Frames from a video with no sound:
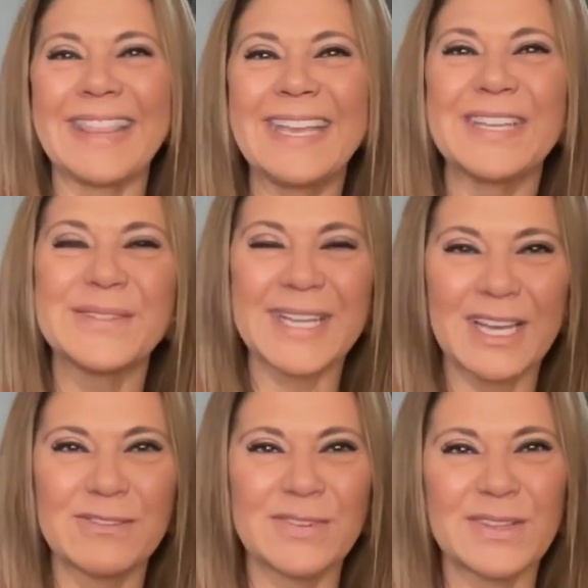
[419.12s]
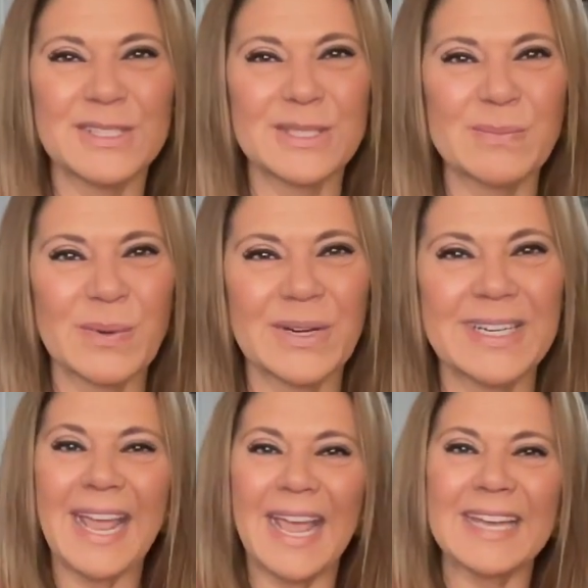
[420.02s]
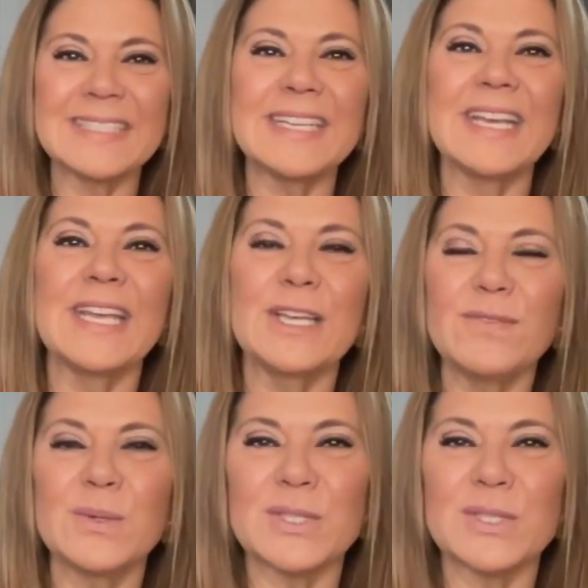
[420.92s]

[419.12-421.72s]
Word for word: Thank you again for the support. And if you